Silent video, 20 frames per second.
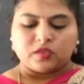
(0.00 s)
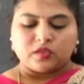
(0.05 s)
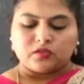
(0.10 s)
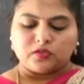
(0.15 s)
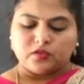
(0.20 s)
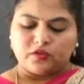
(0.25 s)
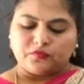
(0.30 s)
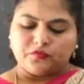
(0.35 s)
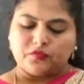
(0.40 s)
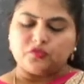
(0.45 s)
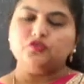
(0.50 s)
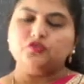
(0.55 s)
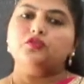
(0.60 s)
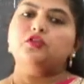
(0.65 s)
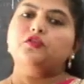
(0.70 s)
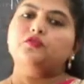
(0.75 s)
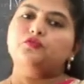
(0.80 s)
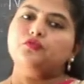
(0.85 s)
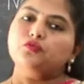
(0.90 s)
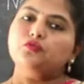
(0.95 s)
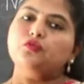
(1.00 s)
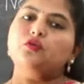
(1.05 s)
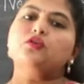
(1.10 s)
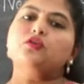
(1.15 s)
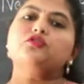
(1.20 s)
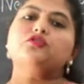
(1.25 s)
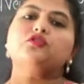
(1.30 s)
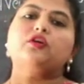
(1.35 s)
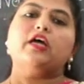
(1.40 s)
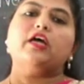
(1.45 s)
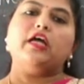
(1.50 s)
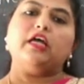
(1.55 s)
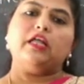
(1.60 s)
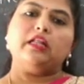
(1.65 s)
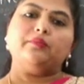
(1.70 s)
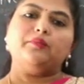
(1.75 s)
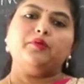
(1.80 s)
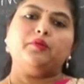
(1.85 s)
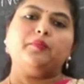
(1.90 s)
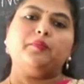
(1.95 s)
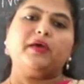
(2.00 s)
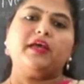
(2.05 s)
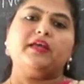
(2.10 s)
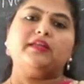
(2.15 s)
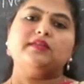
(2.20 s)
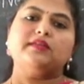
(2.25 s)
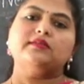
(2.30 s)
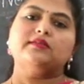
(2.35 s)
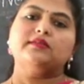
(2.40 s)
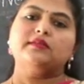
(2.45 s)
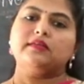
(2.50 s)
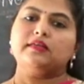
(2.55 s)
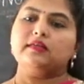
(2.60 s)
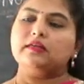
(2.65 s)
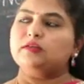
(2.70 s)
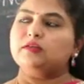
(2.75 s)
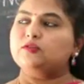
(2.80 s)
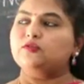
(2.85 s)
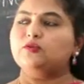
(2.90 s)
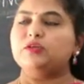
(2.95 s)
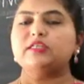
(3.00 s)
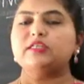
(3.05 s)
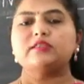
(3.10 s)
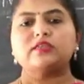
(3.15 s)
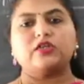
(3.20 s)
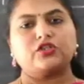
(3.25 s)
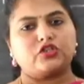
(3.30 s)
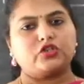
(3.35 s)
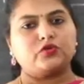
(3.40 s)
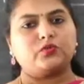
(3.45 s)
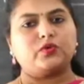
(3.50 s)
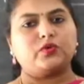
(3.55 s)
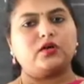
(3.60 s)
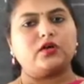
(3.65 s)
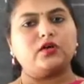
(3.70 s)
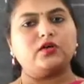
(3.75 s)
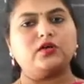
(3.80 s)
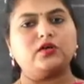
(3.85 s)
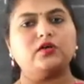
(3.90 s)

So if you also help your parents in doing such work,